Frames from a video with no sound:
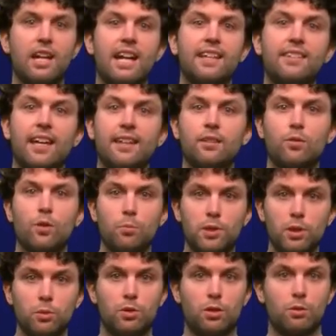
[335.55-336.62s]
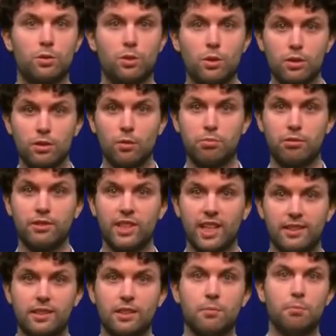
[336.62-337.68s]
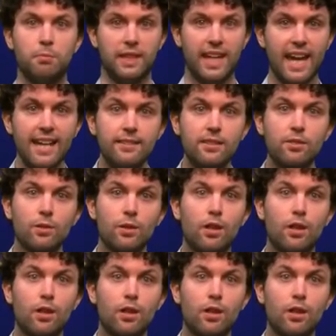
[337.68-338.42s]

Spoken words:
and then compute the orthogonal projection b hat